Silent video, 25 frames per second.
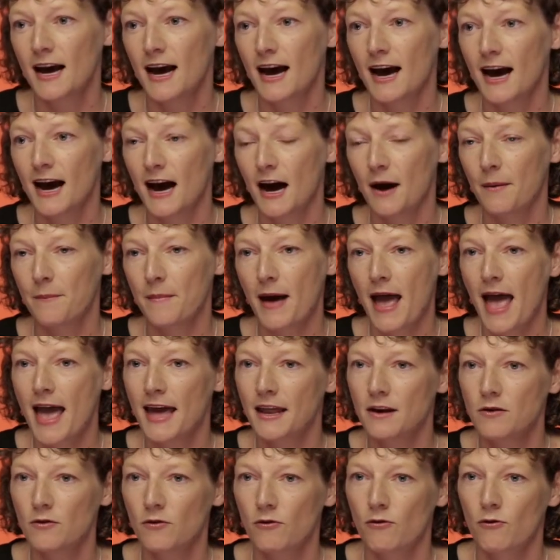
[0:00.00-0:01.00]

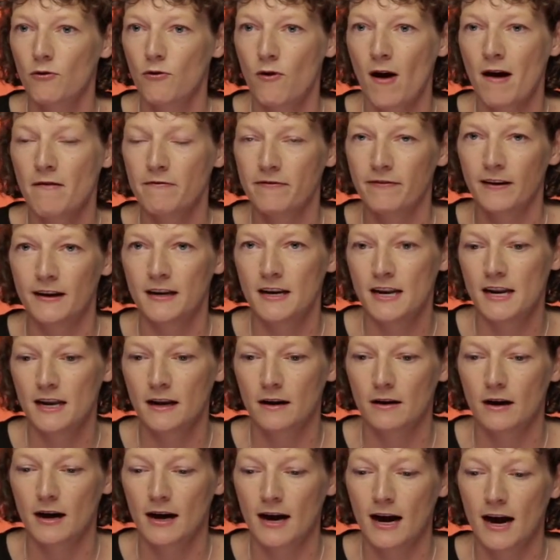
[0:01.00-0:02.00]
And grant
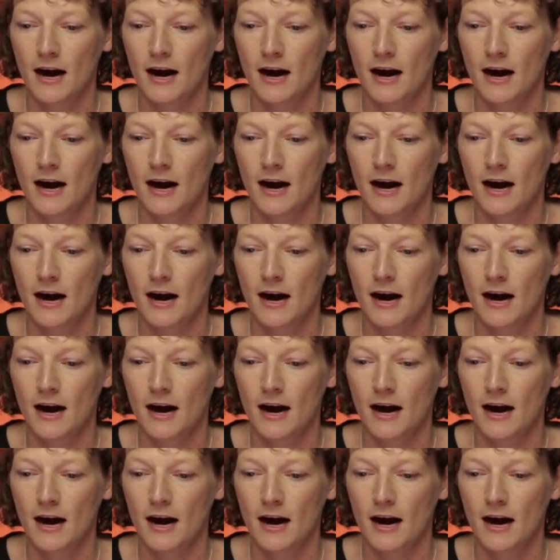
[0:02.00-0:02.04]
funding,